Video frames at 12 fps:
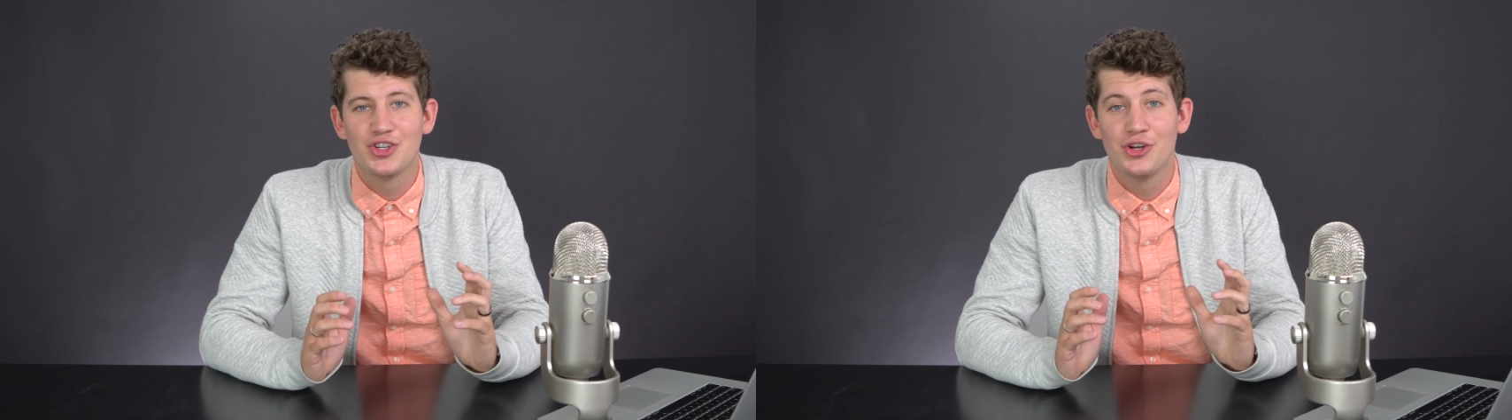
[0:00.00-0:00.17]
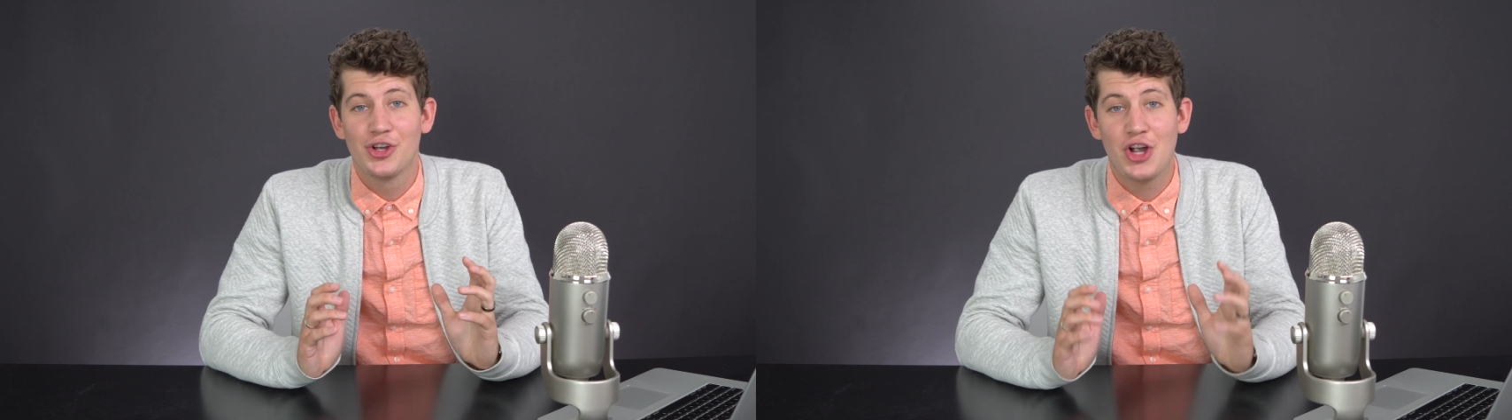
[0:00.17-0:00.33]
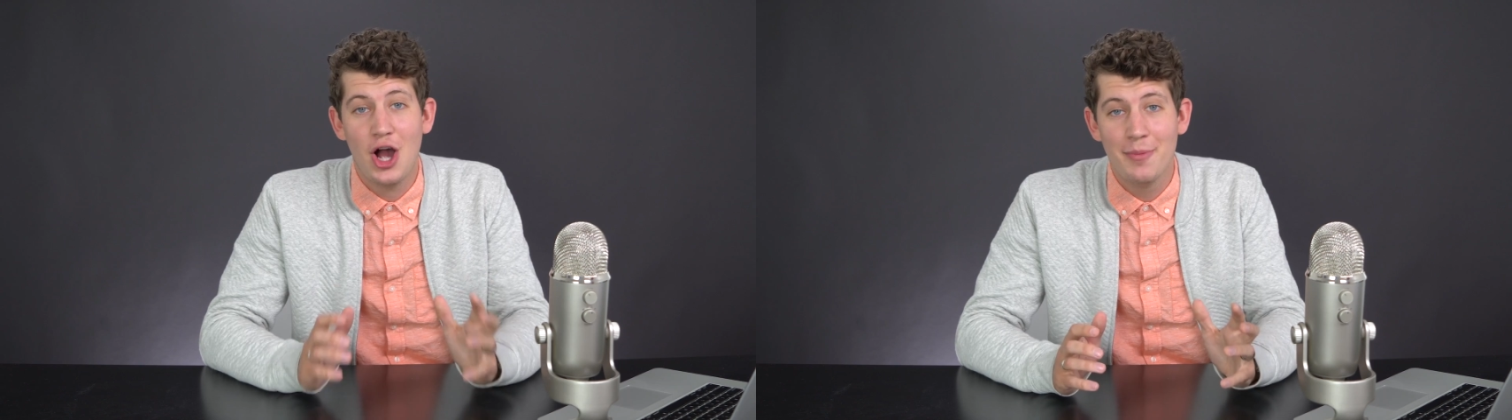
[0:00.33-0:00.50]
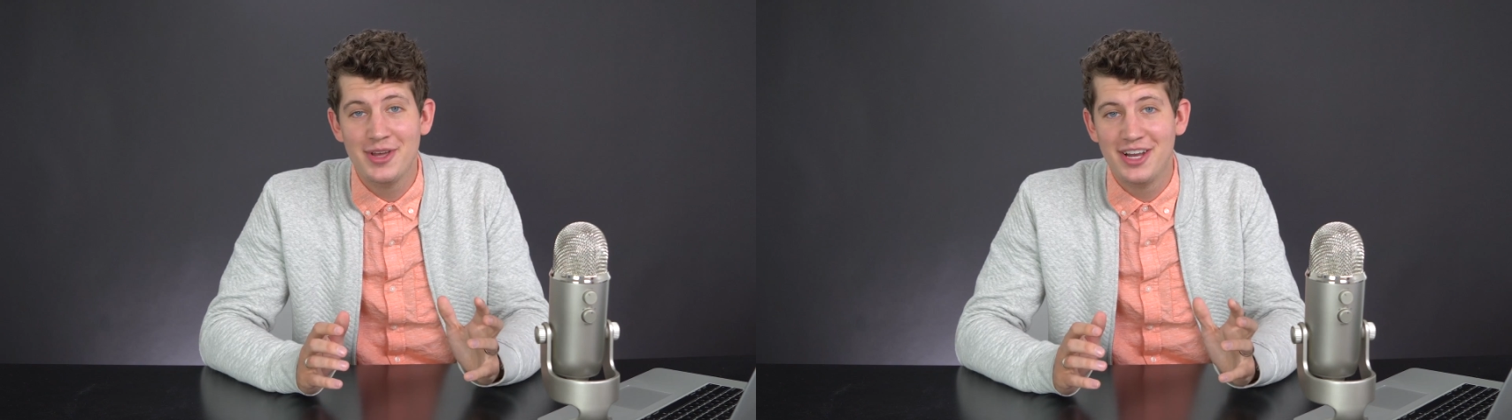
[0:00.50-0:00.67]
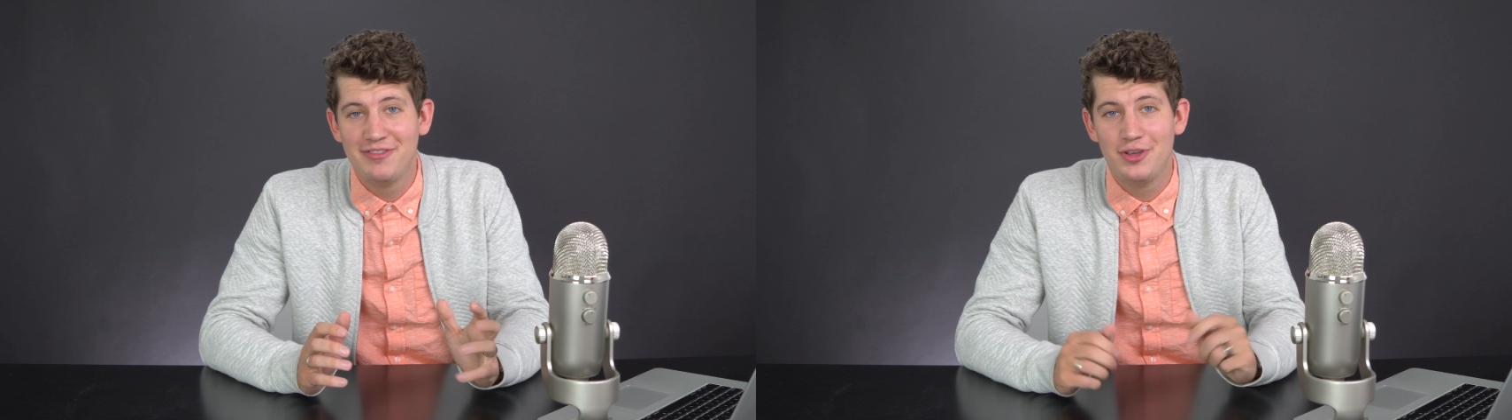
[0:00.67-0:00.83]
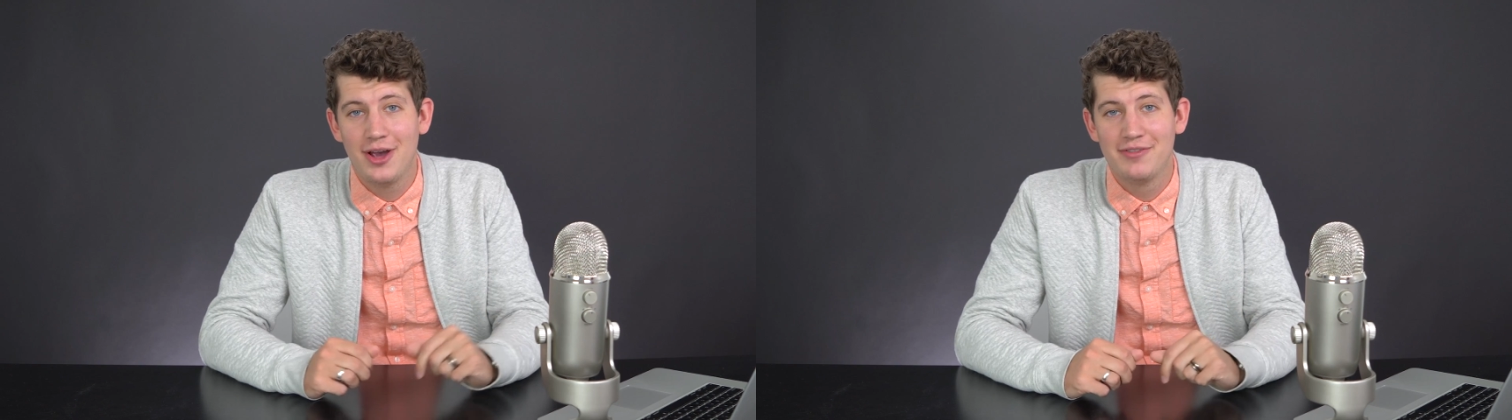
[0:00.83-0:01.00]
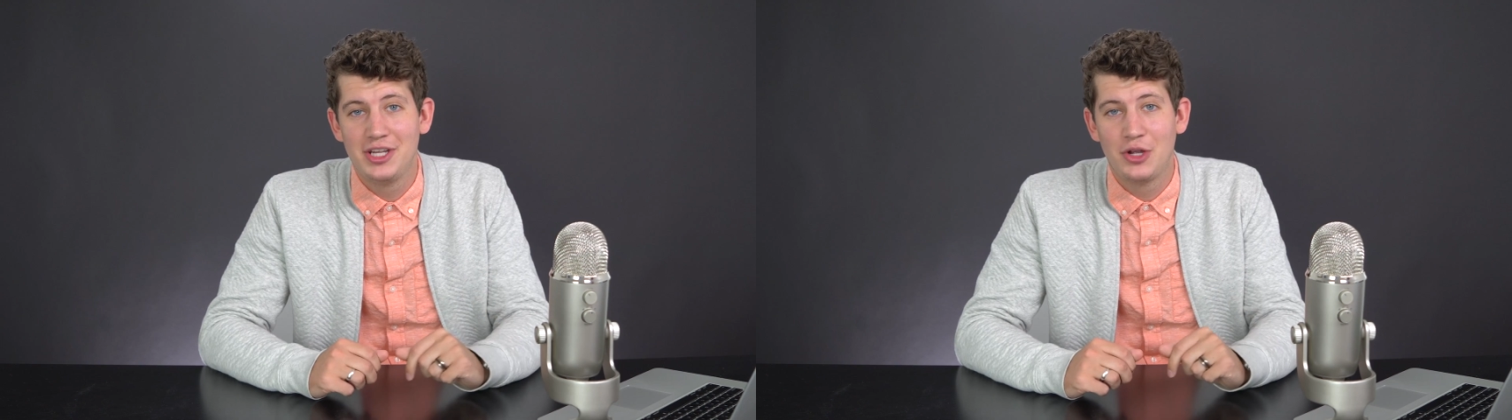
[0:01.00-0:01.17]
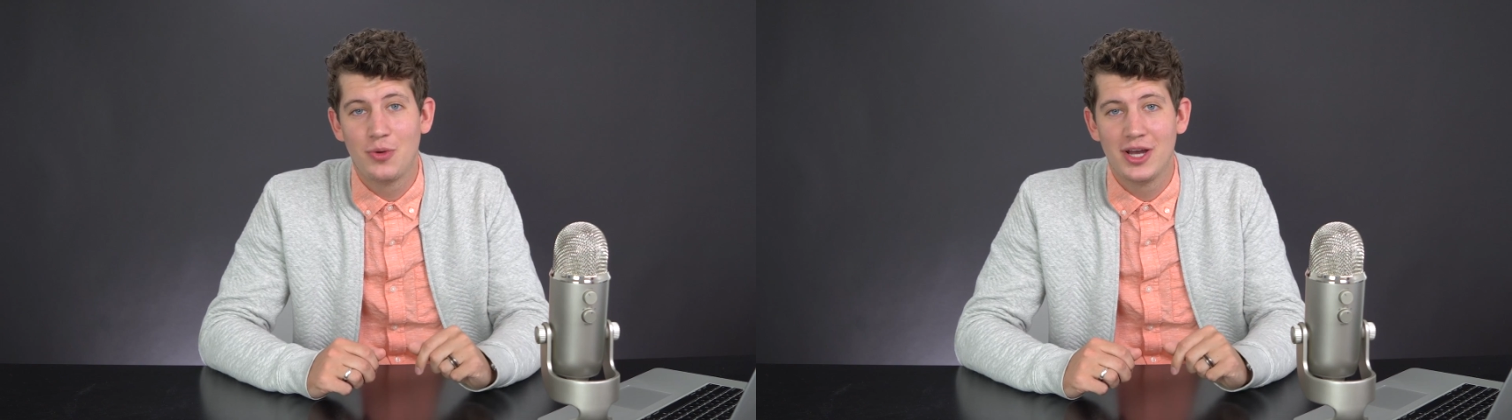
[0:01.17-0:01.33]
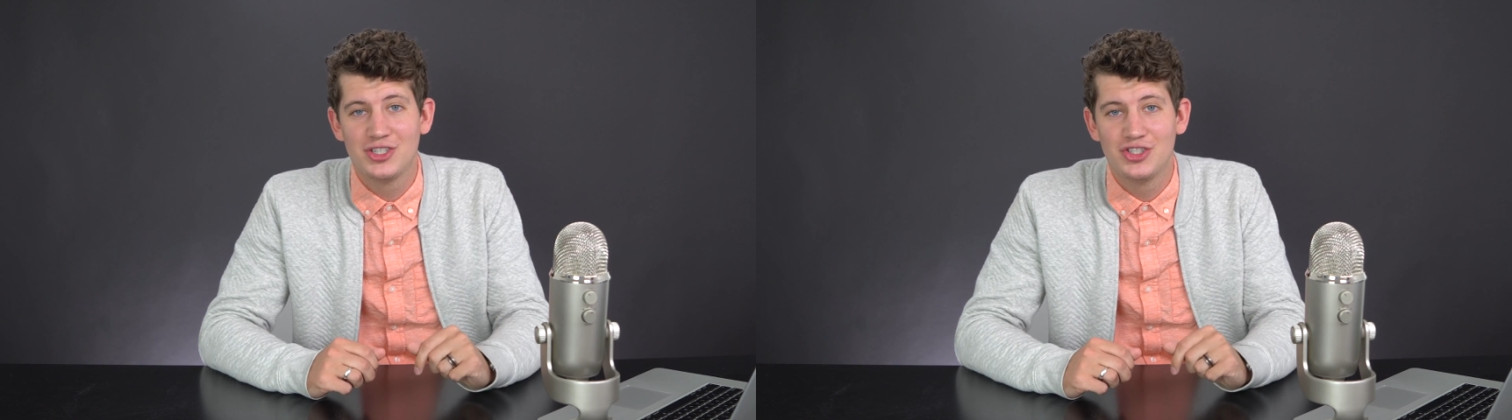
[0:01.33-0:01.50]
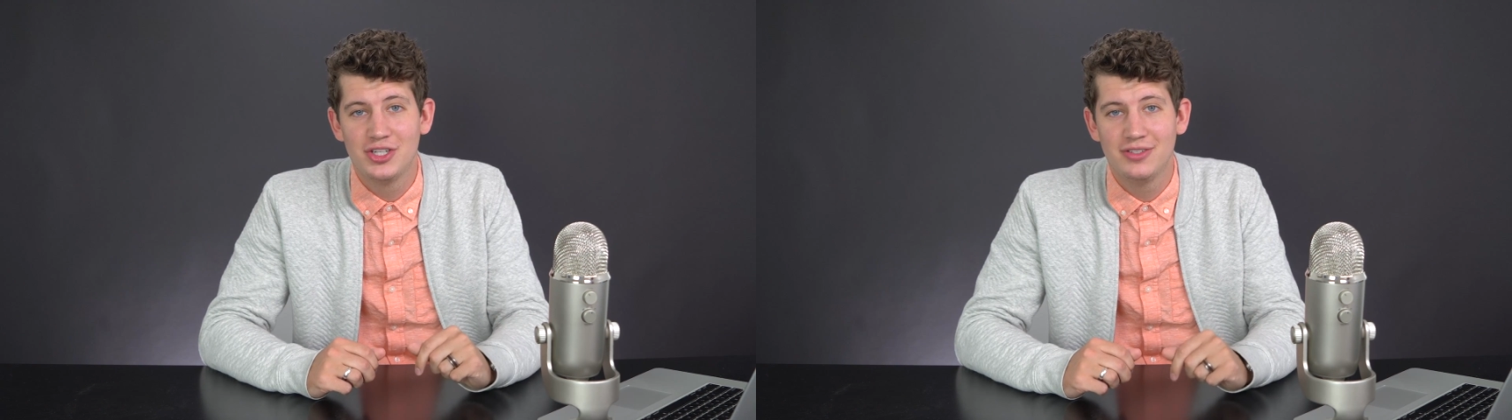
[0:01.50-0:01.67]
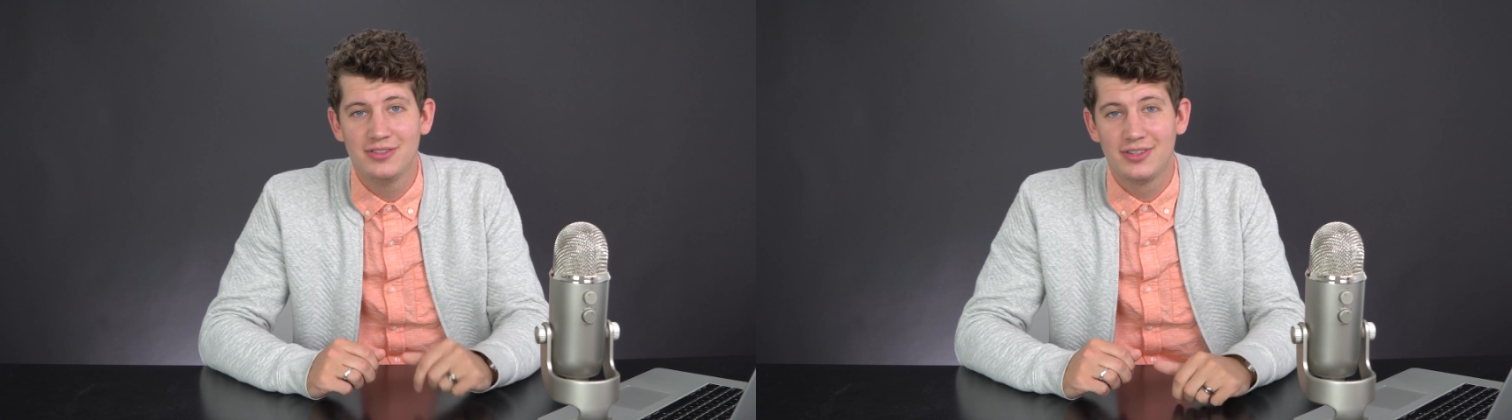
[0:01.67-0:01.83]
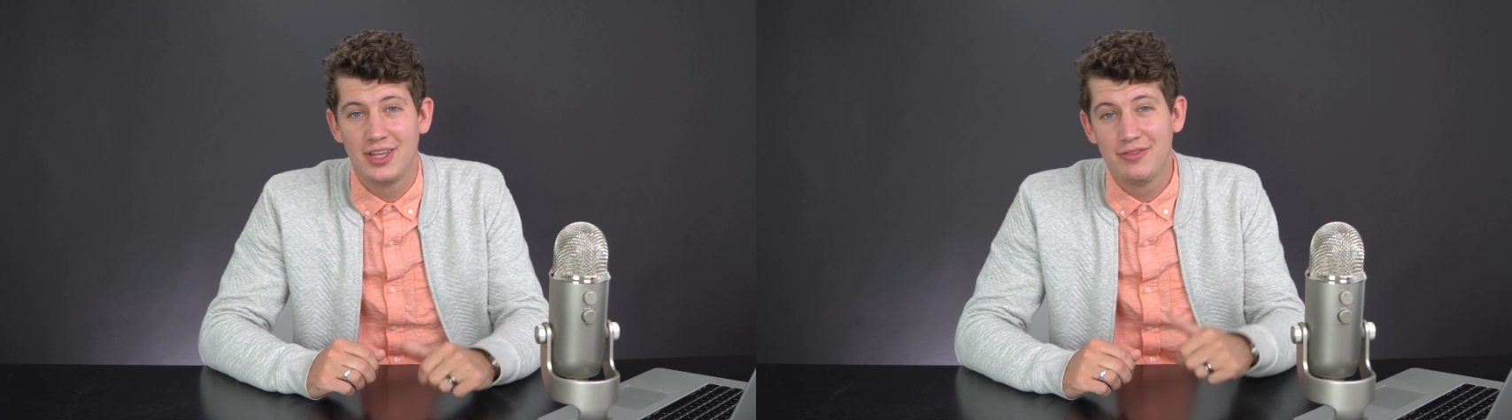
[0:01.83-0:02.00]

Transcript: sure to comment if you have any questions,